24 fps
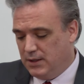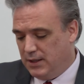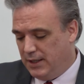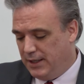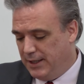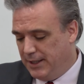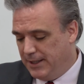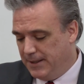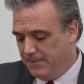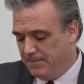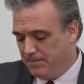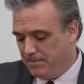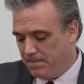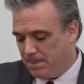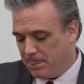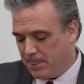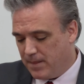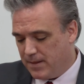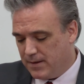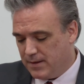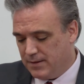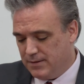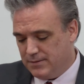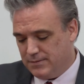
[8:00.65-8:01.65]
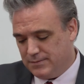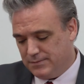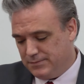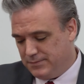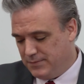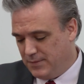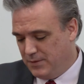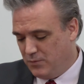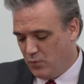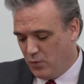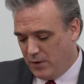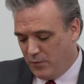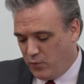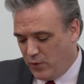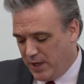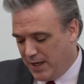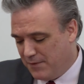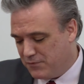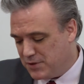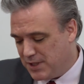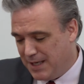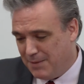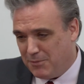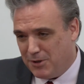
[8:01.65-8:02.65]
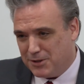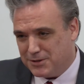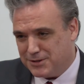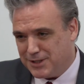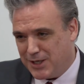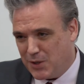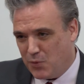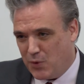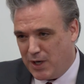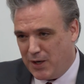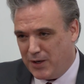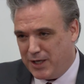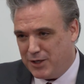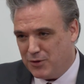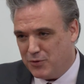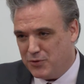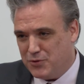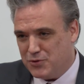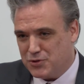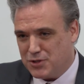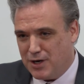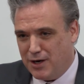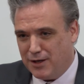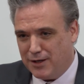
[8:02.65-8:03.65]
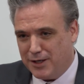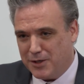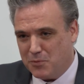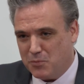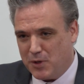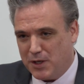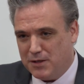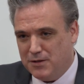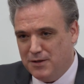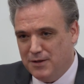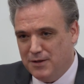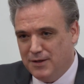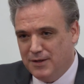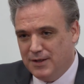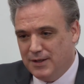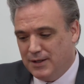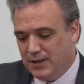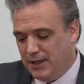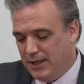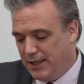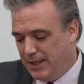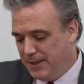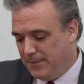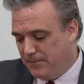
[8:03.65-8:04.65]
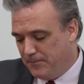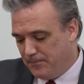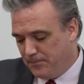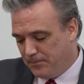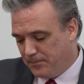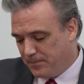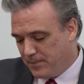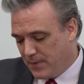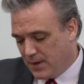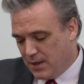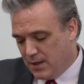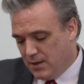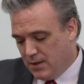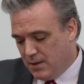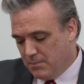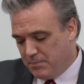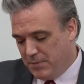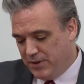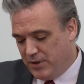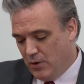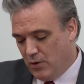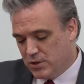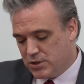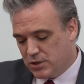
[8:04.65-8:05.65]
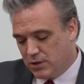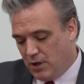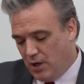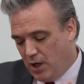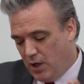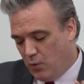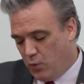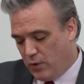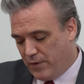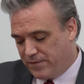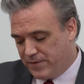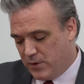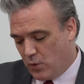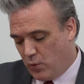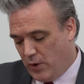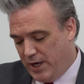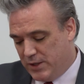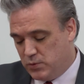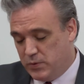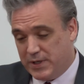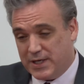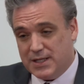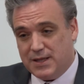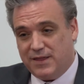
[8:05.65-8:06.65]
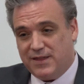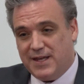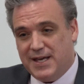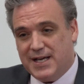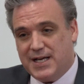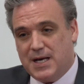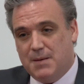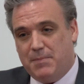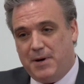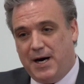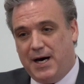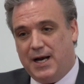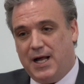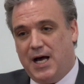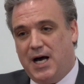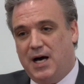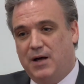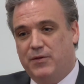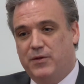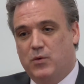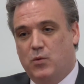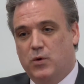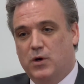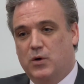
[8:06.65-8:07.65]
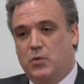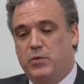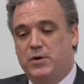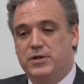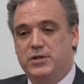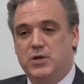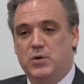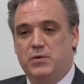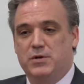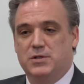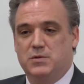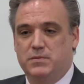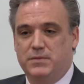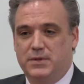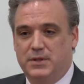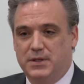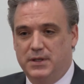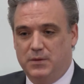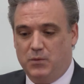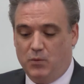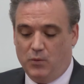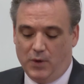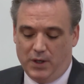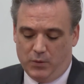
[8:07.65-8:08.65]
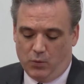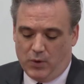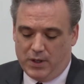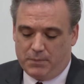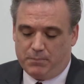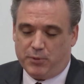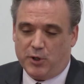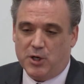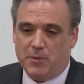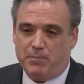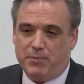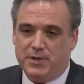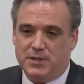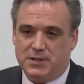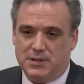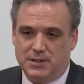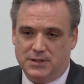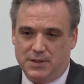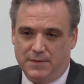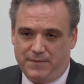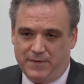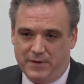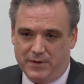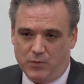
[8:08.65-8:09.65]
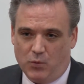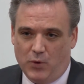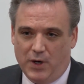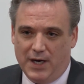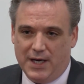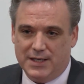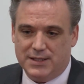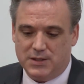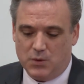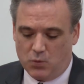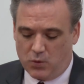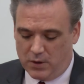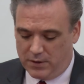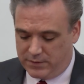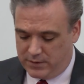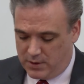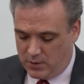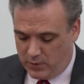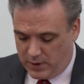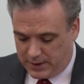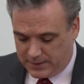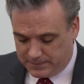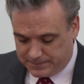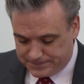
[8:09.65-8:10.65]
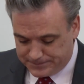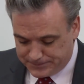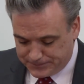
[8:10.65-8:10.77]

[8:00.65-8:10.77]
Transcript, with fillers: Um, if we have time, I'll tell you why we don't use calling. But, um, but those are all different ways we could think about how the work we do is what, what purpose is it for you? Why is it worth doing?